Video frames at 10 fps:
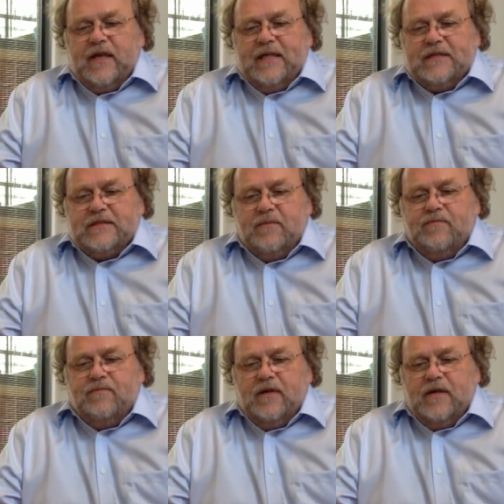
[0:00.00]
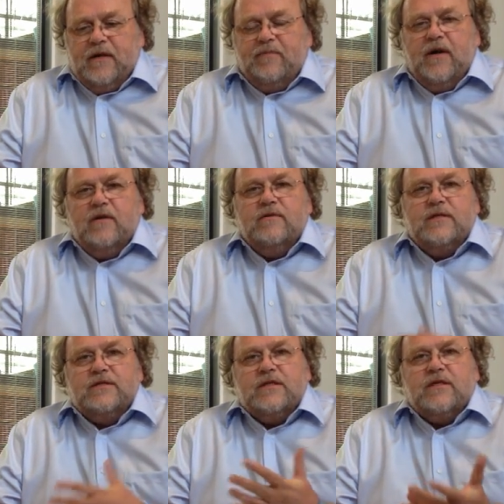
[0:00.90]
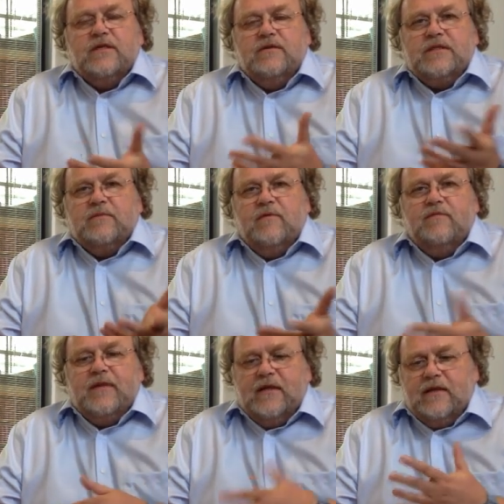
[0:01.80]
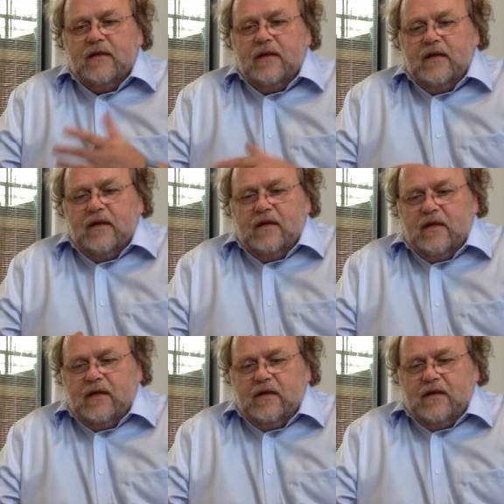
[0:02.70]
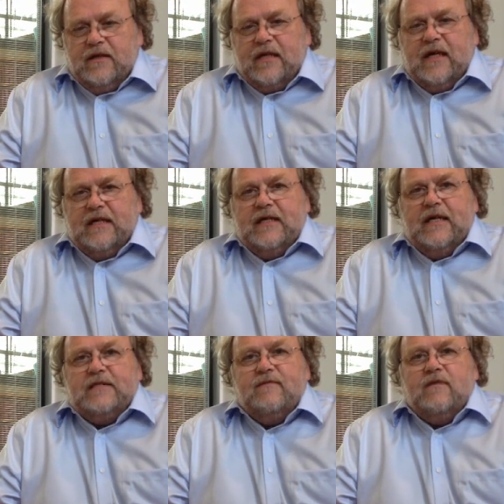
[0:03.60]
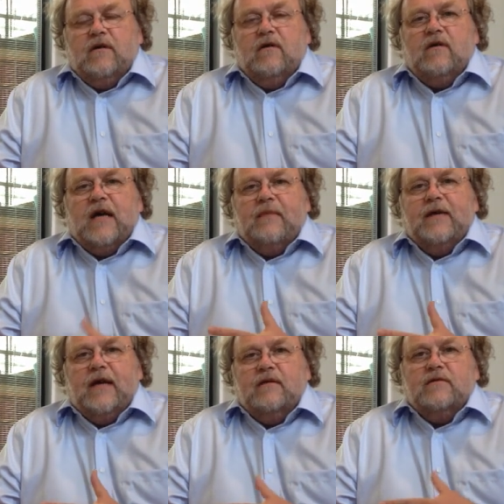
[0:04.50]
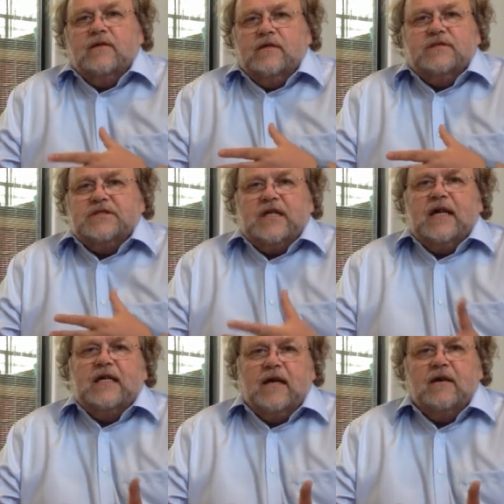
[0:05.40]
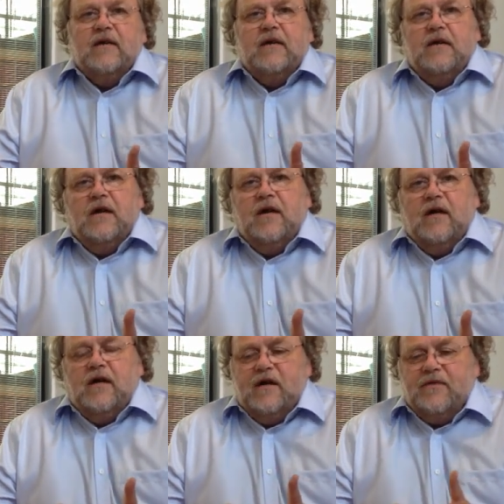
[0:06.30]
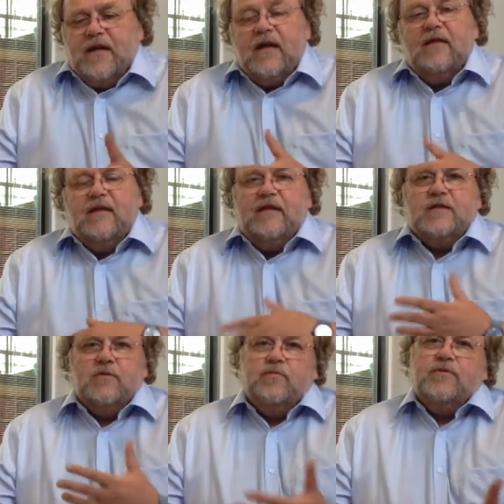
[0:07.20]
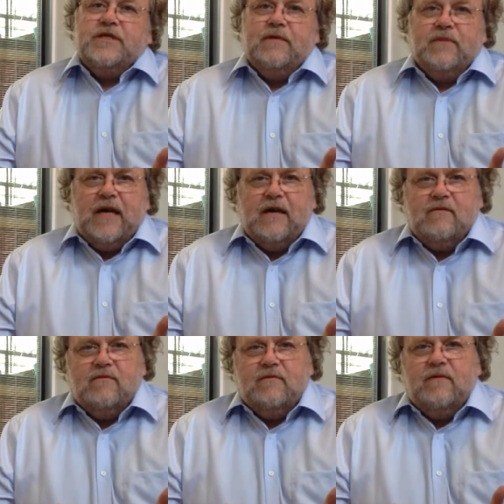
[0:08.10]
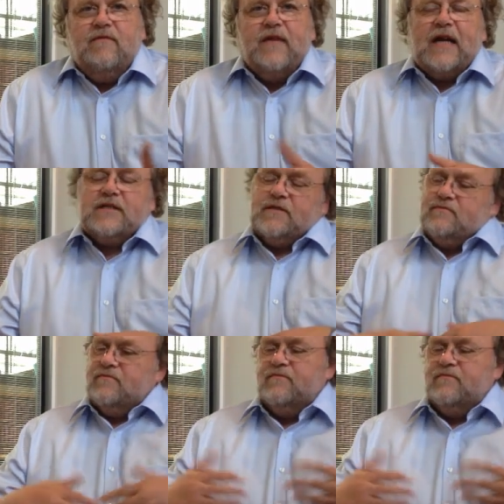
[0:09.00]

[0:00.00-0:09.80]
His opponents accuse him of being the candidate of the log cabin and cider, thinking that this would put him down. In fact,